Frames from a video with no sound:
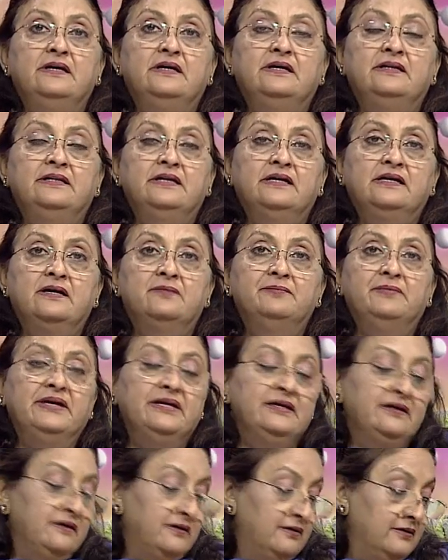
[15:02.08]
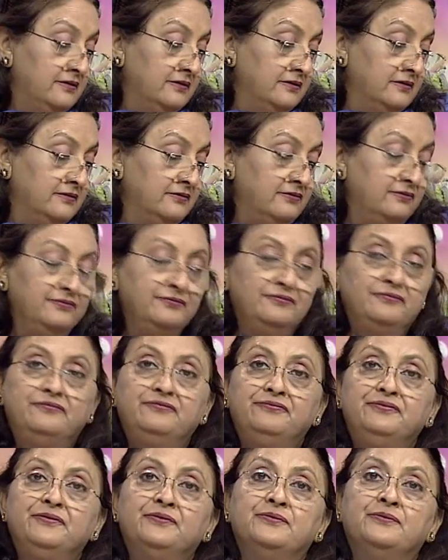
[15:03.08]
in the coming uh,
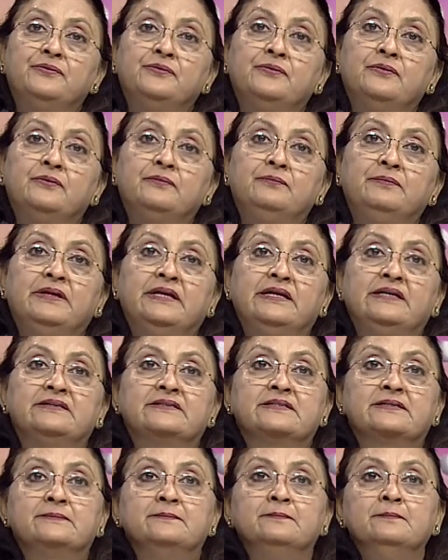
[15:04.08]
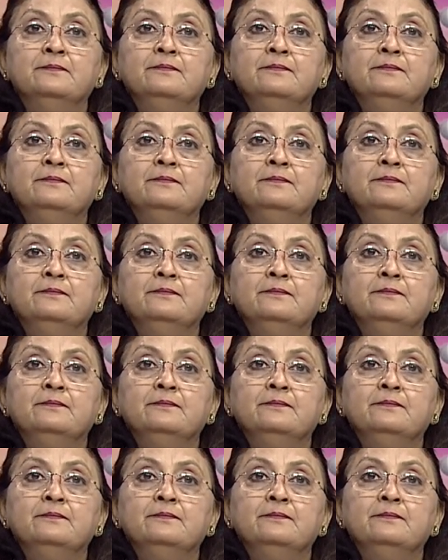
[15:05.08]
few minutes.